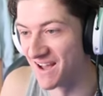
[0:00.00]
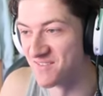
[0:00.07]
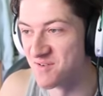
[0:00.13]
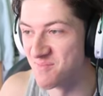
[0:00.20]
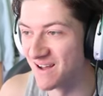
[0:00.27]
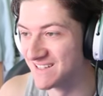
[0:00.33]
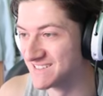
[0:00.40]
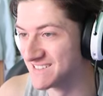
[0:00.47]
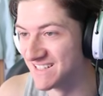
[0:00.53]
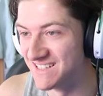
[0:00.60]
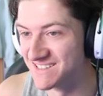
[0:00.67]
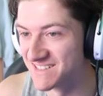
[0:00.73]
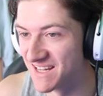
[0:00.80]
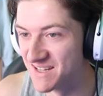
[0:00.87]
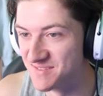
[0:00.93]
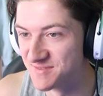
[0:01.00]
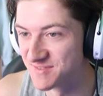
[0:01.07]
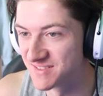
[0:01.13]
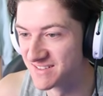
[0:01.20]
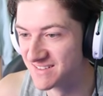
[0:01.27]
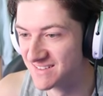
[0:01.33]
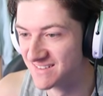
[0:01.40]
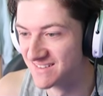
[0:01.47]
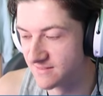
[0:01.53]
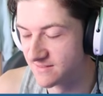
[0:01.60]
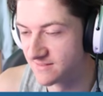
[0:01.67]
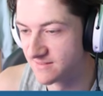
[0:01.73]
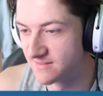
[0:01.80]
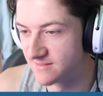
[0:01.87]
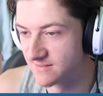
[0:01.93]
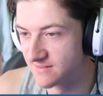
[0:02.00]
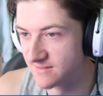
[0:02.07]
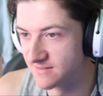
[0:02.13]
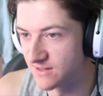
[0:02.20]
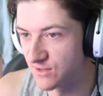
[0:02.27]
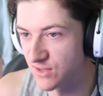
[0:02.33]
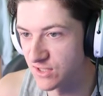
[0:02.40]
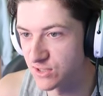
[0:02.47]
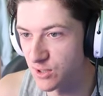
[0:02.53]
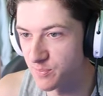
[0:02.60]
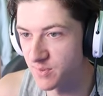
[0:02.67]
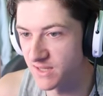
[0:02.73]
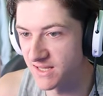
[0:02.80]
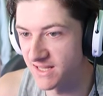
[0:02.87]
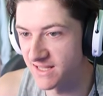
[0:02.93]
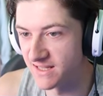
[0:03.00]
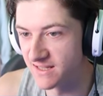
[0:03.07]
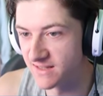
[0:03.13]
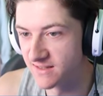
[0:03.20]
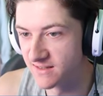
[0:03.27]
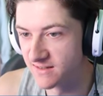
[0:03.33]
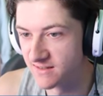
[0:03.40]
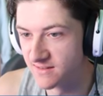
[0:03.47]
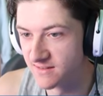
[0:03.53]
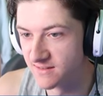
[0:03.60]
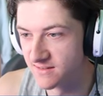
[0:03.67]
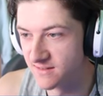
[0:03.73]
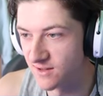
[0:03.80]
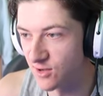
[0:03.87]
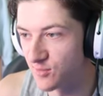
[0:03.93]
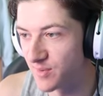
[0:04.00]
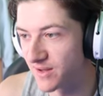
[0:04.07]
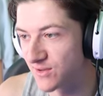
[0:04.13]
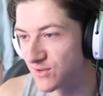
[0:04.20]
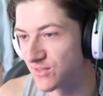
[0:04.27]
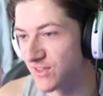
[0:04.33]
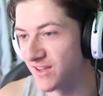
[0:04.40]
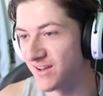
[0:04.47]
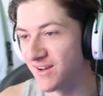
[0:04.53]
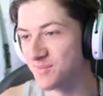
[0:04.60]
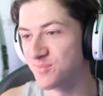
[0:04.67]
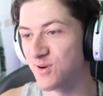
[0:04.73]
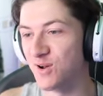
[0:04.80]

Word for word: Man City save. Are they top of the league? Oh my god, they are, bro.